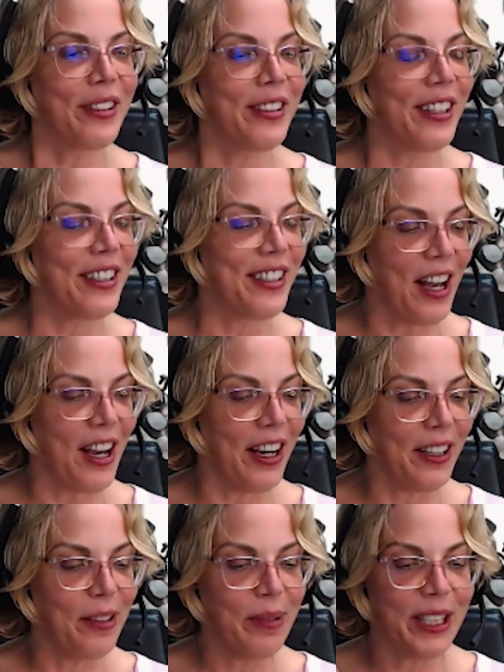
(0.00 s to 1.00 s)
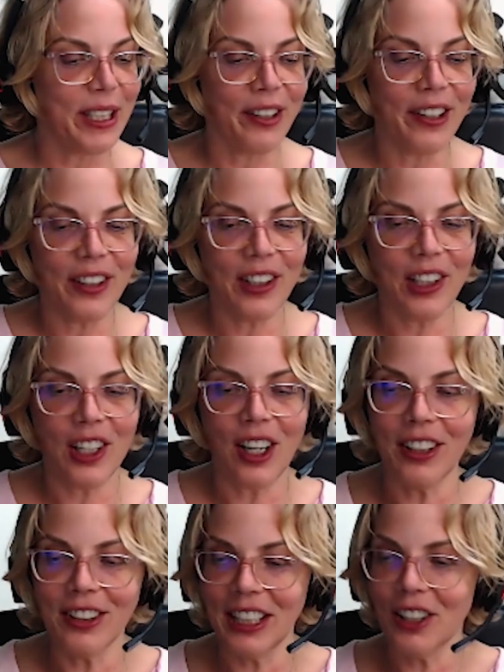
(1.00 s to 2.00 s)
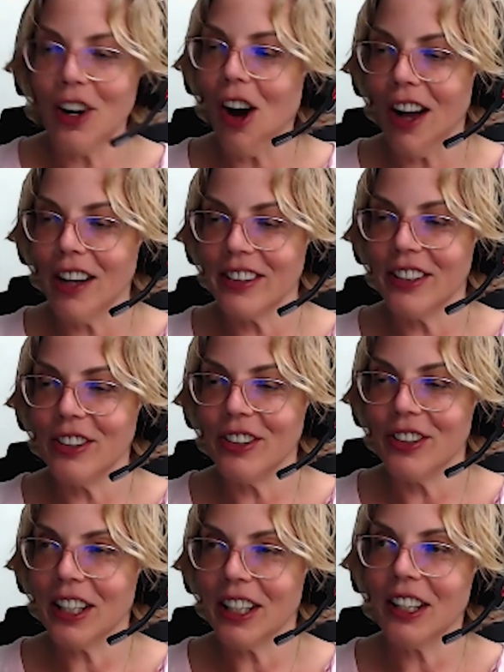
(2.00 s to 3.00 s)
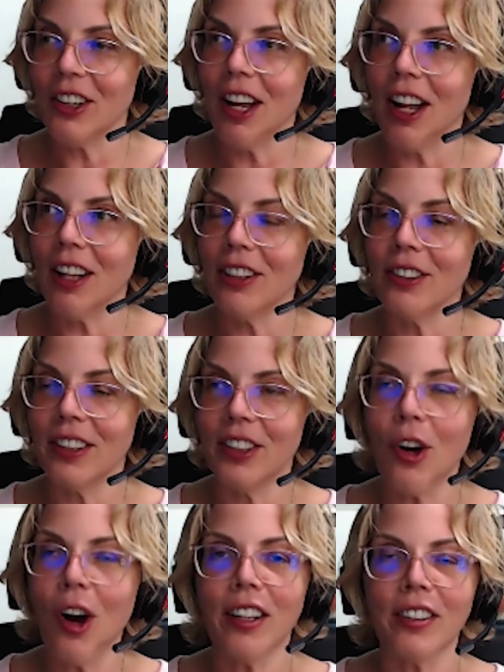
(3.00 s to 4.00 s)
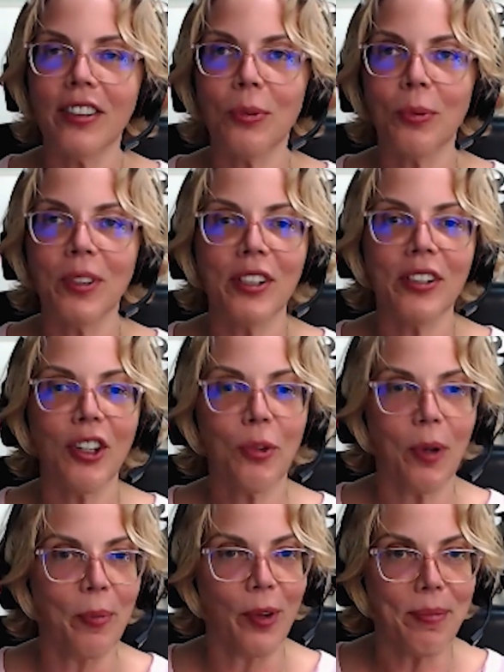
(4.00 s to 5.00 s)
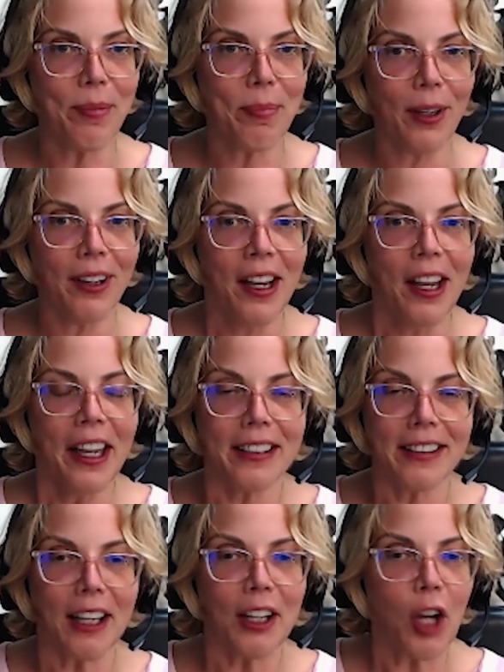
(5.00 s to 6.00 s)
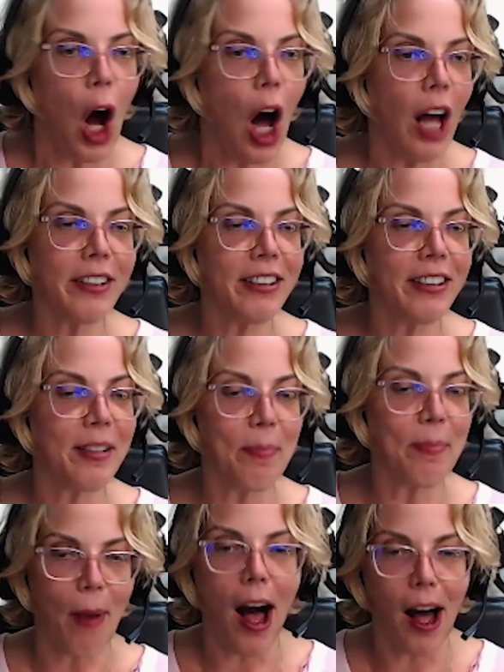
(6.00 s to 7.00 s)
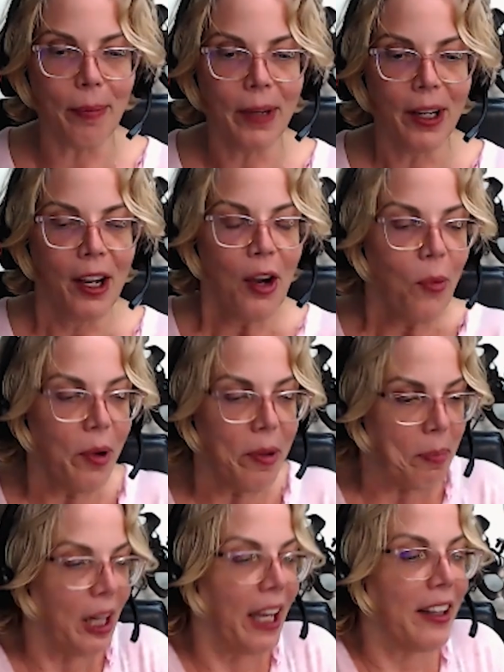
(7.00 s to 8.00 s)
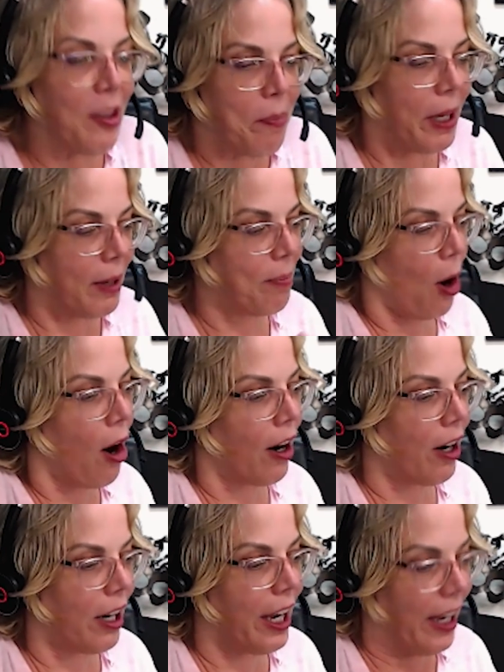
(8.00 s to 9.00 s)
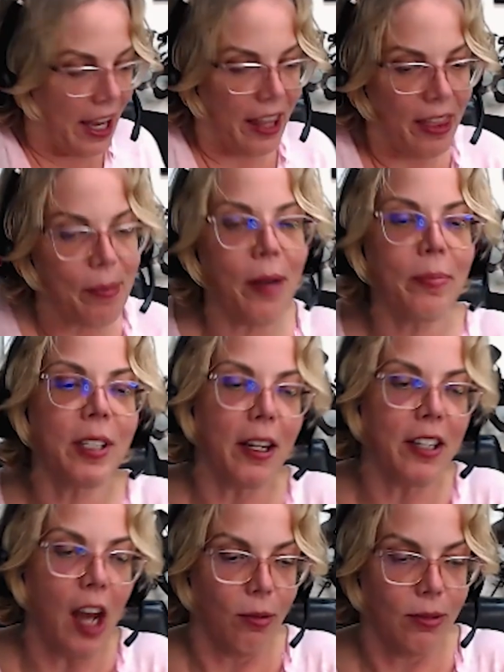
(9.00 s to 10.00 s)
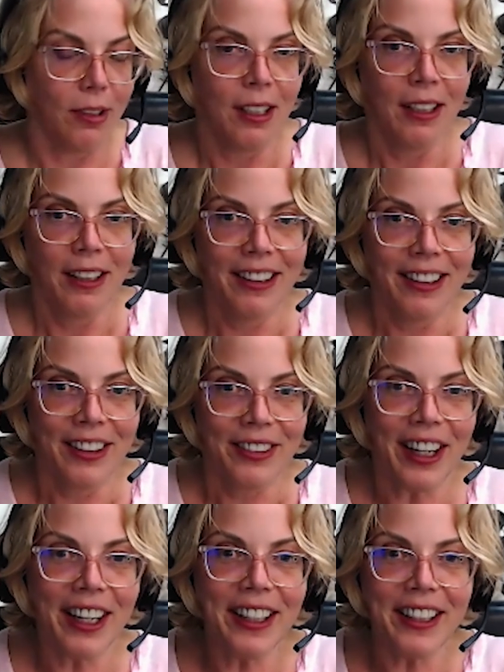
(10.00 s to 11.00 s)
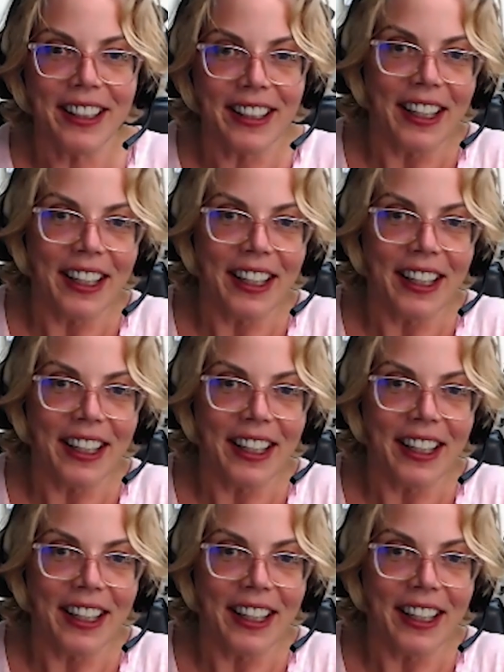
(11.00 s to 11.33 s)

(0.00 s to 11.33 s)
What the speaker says: was design, material, color, and cost, and you said cost was the Grim Reaper. It's like cost is mom. We planned the big party, and the mom said no, right?